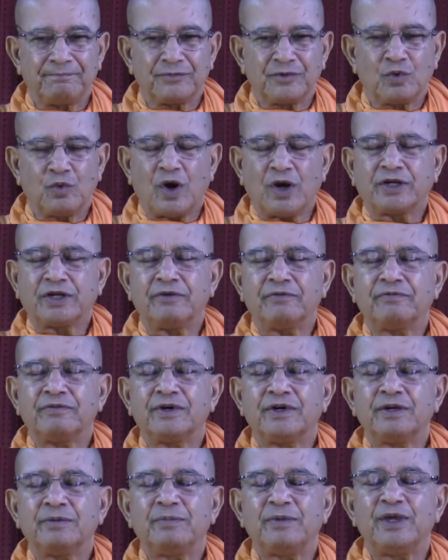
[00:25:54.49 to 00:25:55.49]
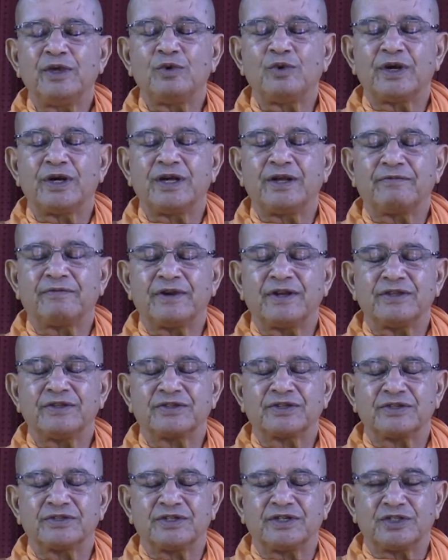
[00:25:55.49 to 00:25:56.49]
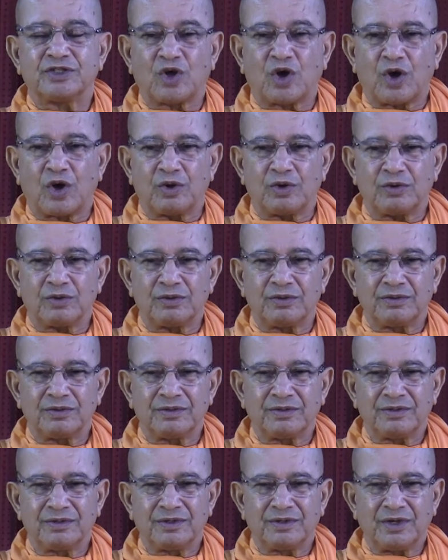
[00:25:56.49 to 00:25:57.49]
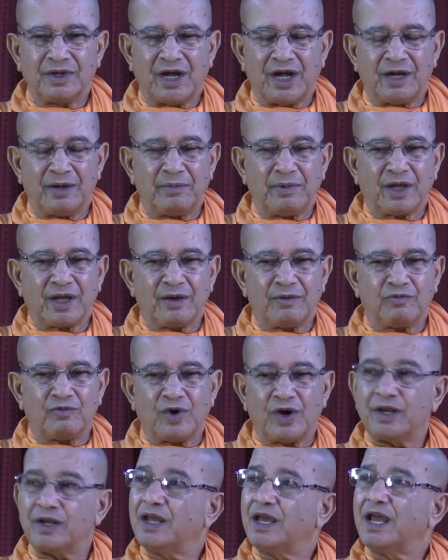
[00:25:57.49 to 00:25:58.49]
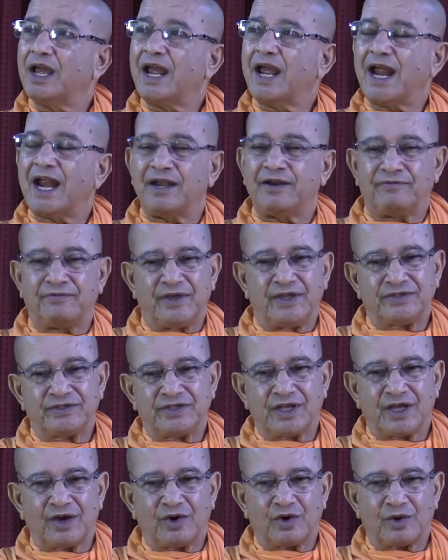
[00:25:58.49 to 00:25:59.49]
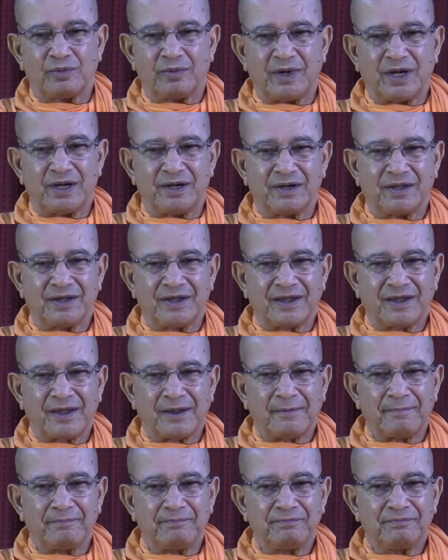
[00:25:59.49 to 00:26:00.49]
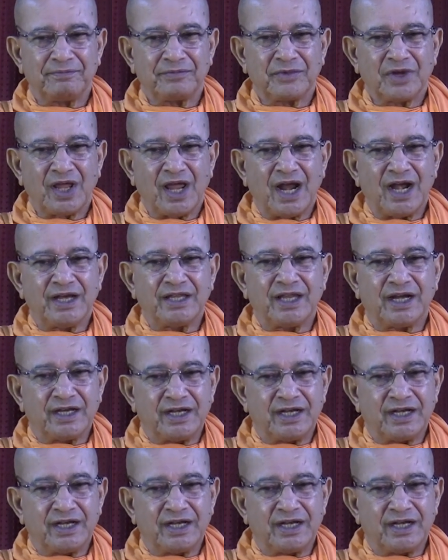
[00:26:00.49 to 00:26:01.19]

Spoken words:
Whatever be your differences, dissolve and become one and face the government. And they